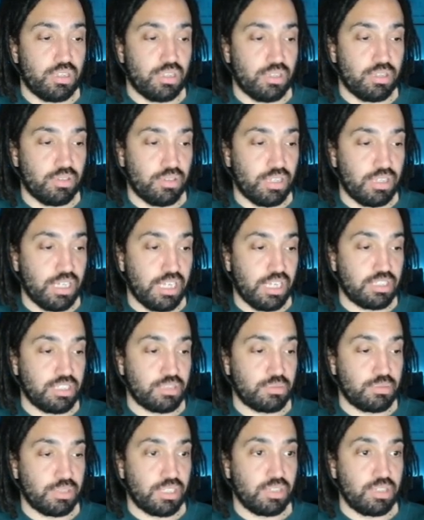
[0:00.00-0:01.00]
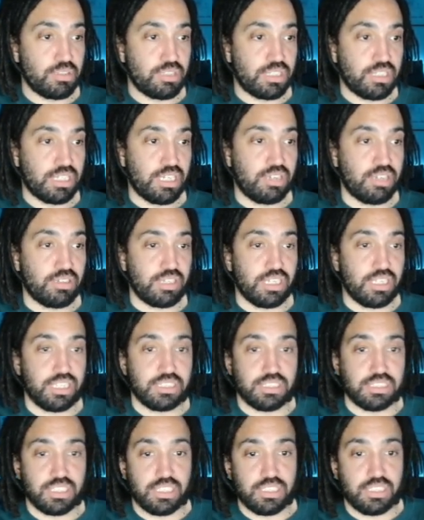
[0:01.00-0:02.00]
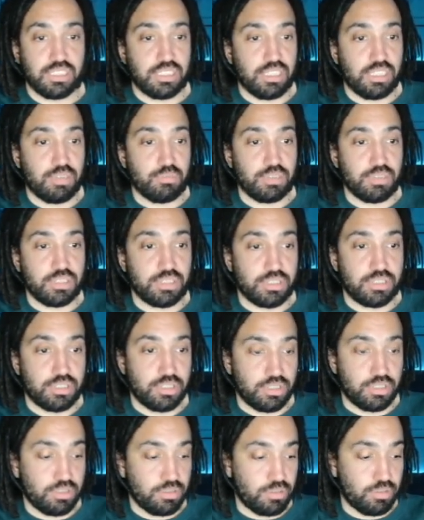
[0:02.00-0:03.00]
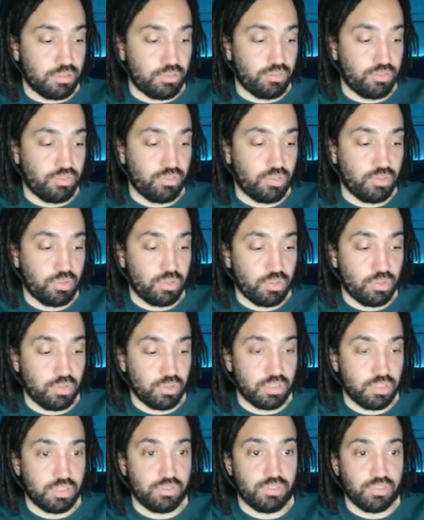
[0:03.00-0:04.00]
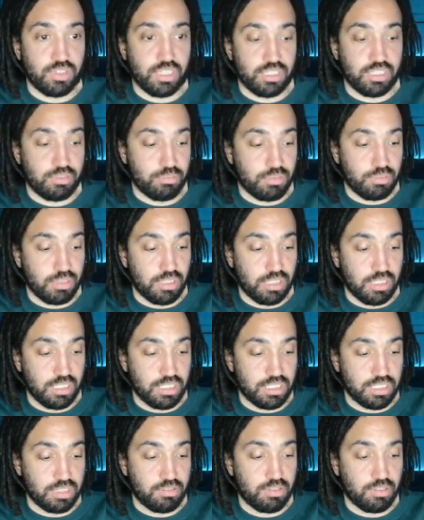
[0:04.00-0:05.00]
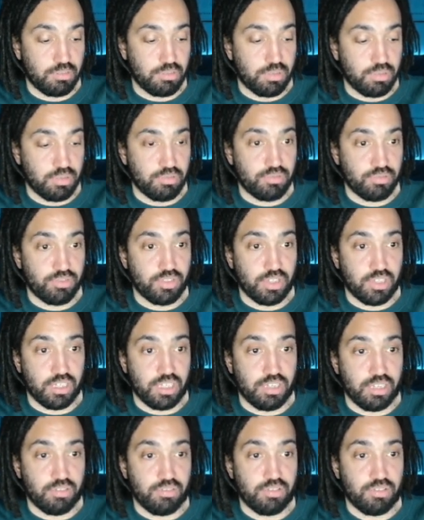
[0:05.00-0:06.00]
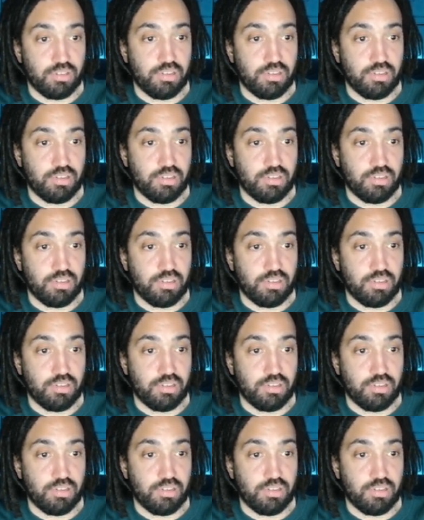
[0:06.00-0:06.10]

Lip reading: Okay, so we go to the calculator and we just do 4 divided by 0.5